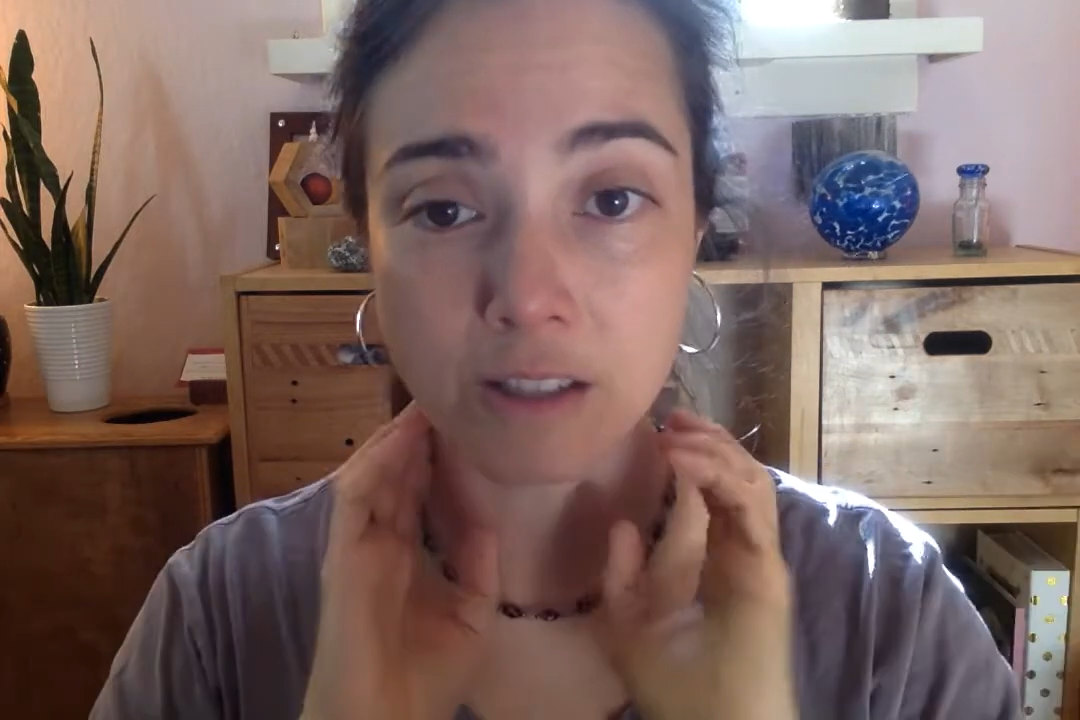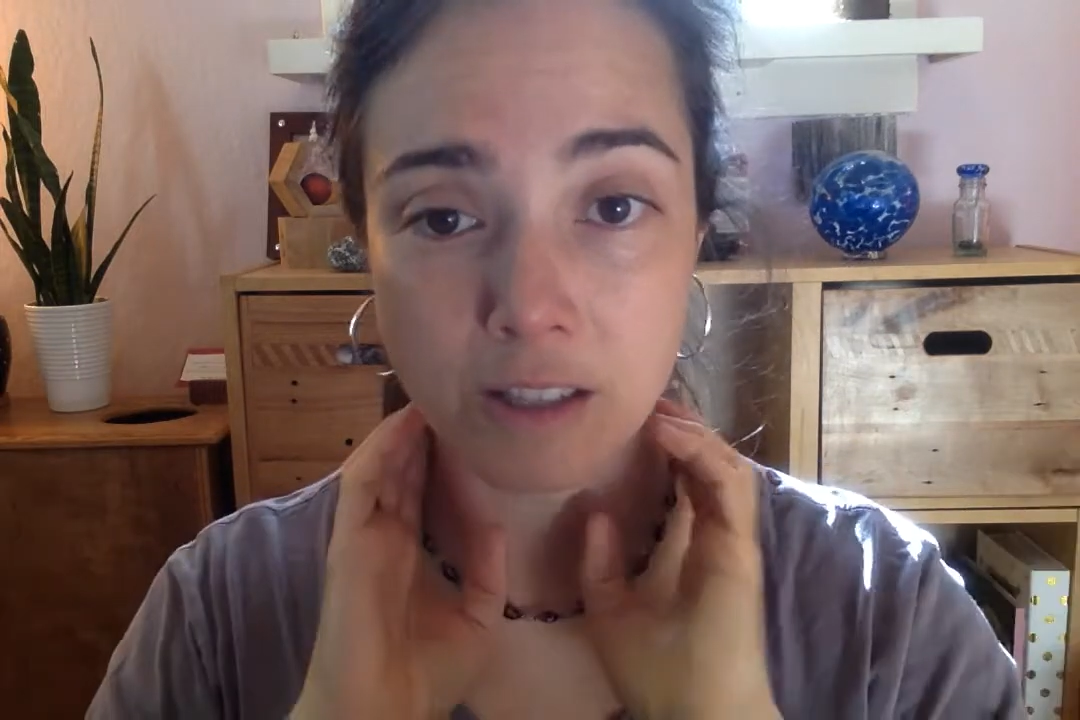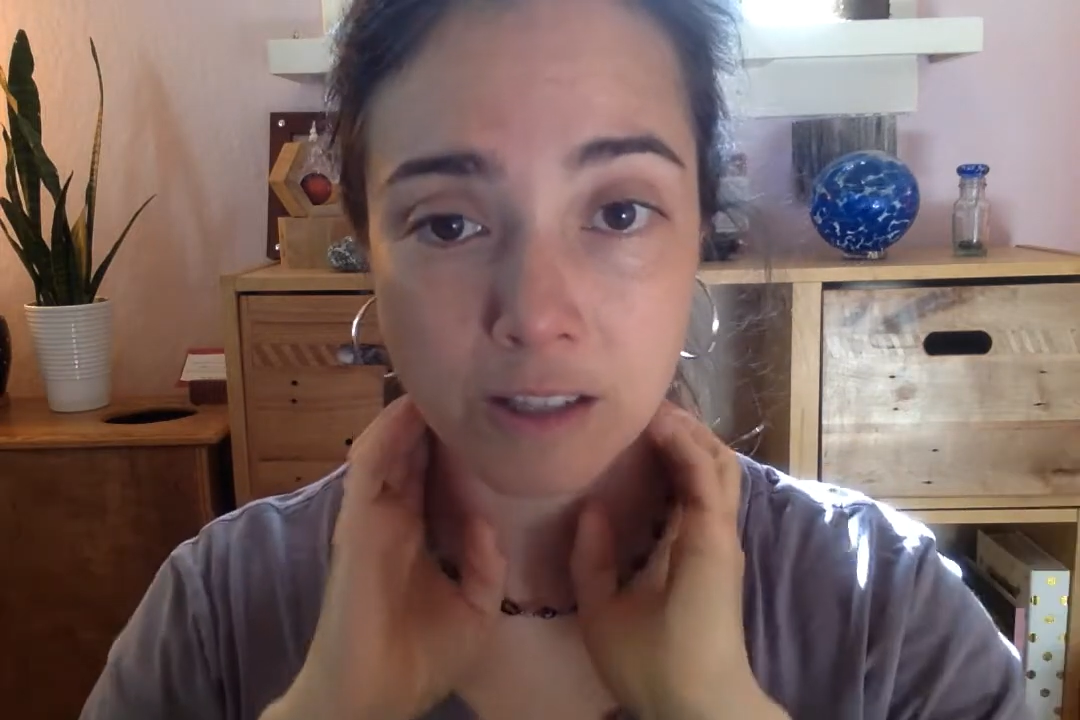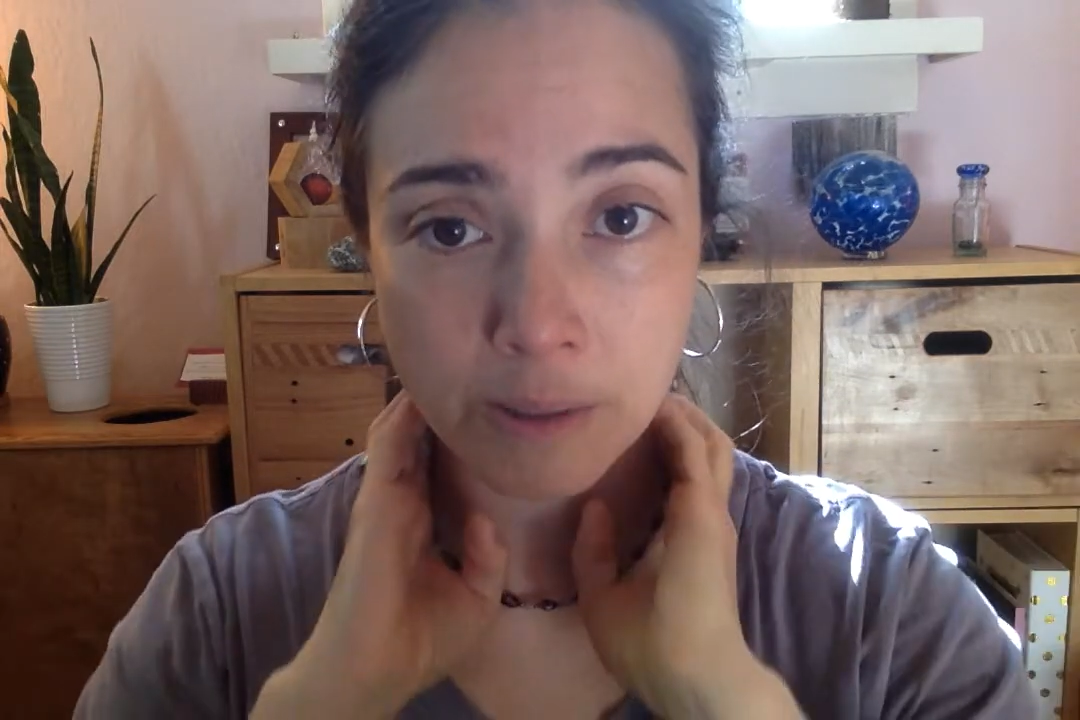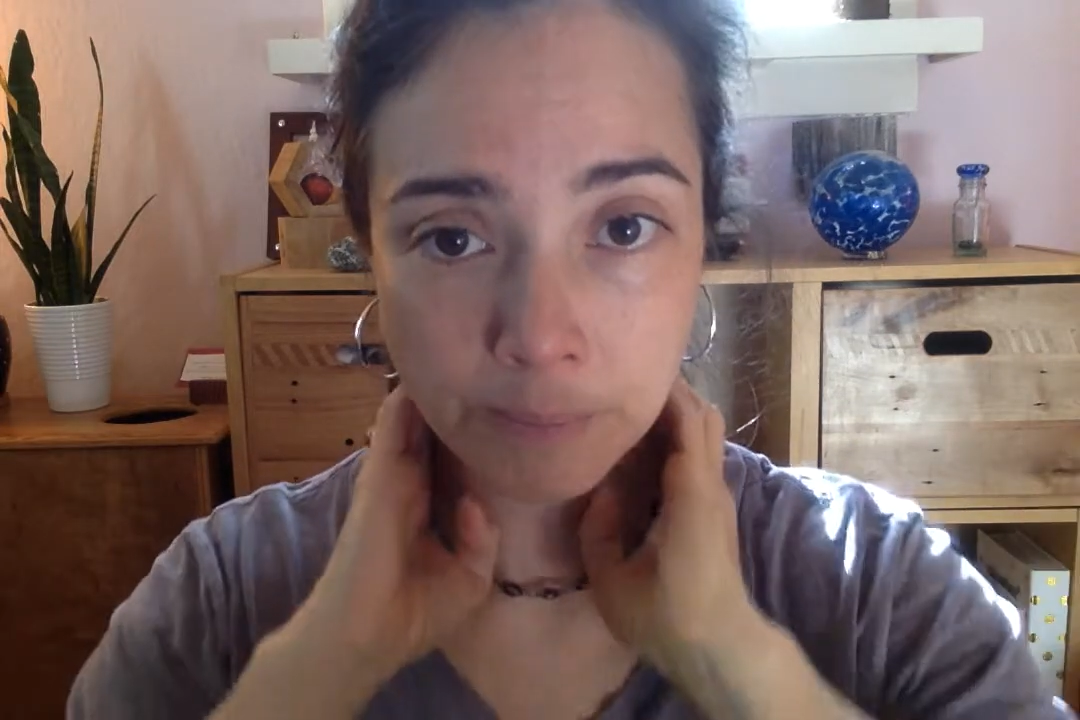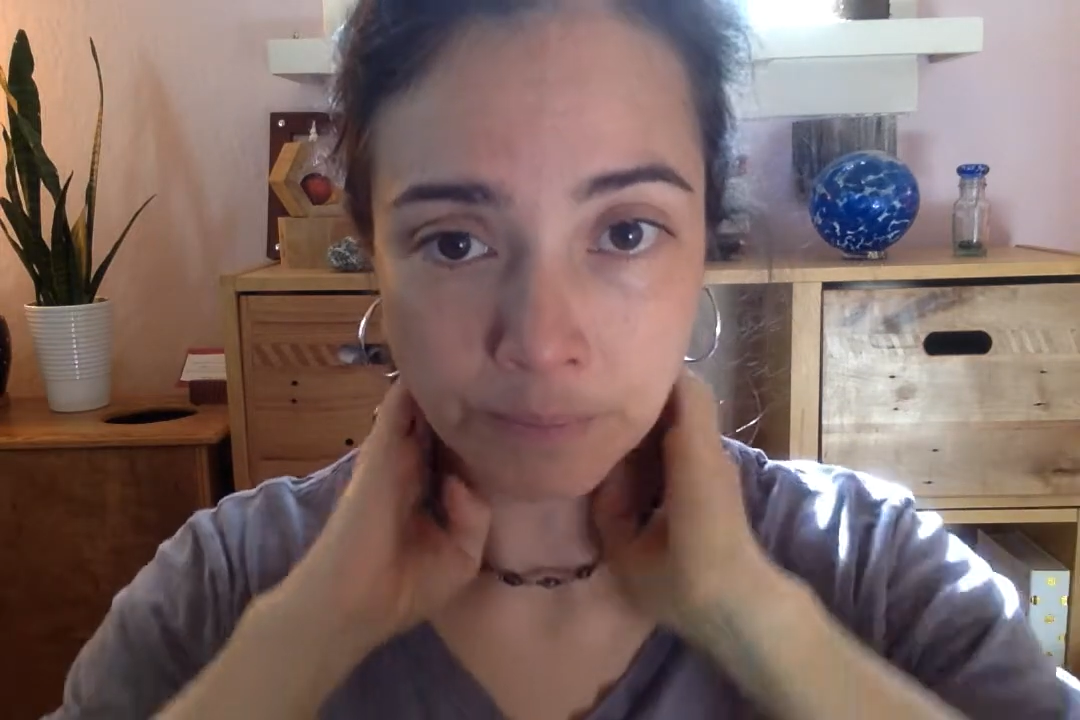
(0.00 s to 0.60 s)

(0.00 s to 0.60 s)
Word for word: like,